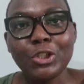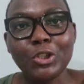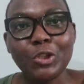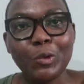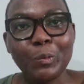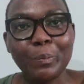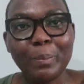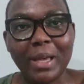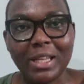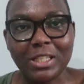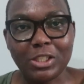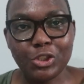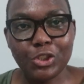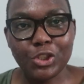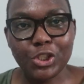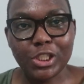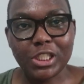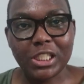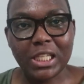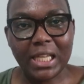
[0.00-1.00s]
you
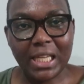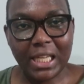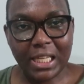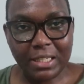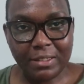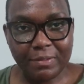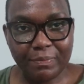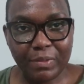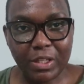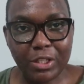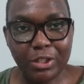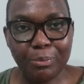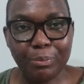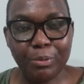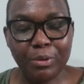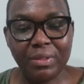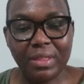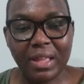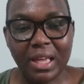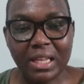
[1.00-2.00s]
mention it and you
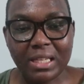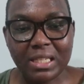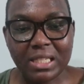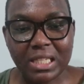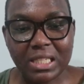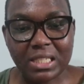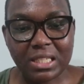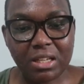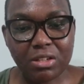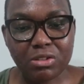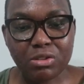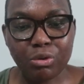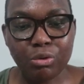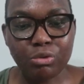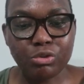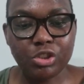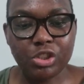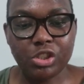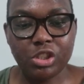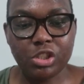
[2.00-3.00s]
put their details
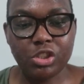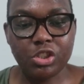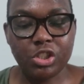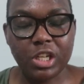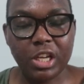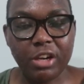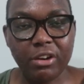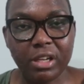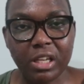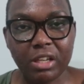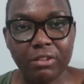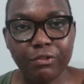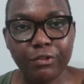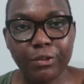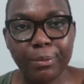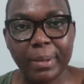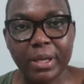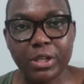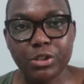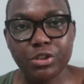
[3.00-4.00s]
or just the generic
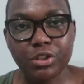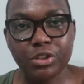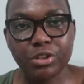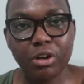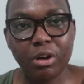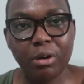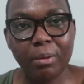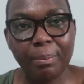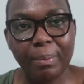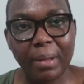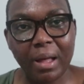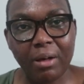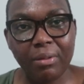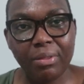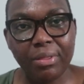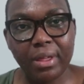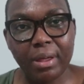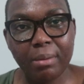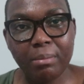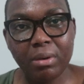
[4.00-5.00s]
information
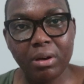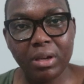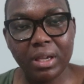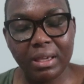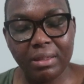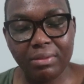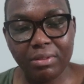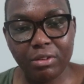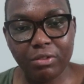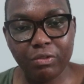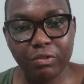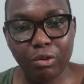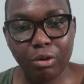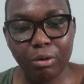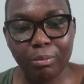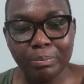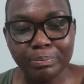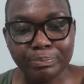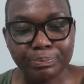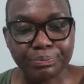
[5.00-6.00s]
about them in the
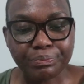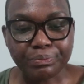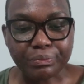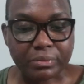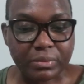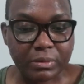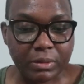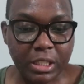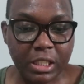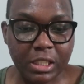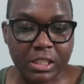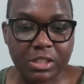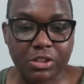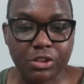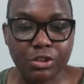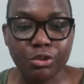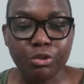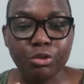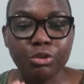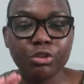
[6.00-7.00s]
form. Because
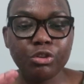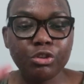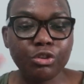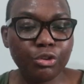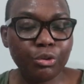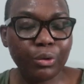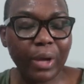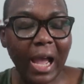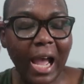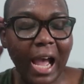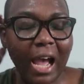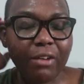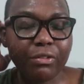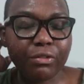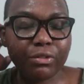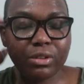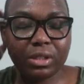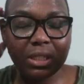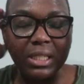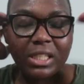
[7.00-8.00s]
you
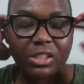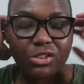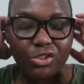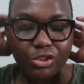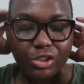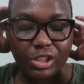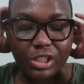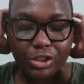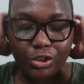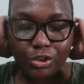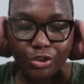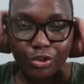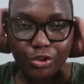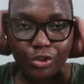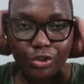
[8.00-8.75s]
have to literally